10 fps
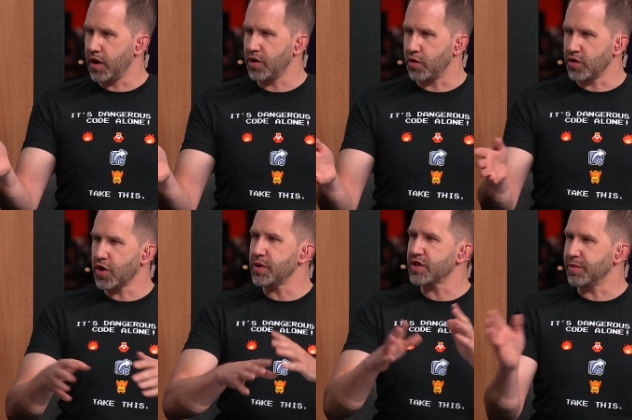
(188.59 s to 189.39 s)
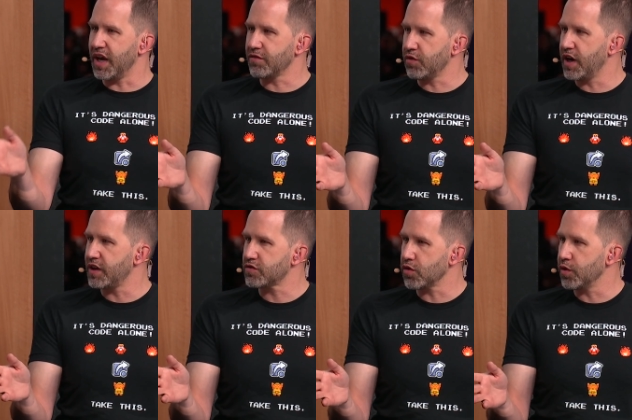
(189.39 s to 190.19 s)
you know, there's always the Black Friday
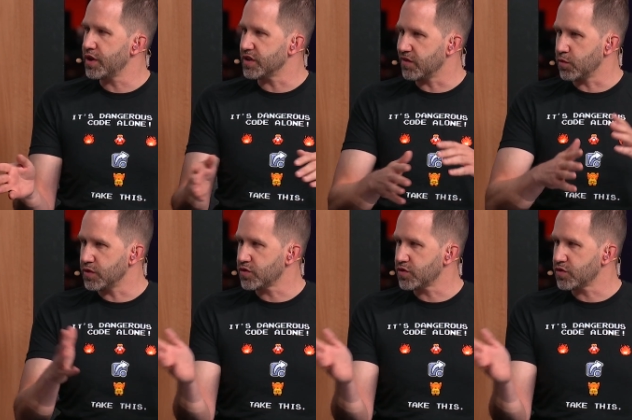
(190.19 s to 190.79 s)
story because everyone's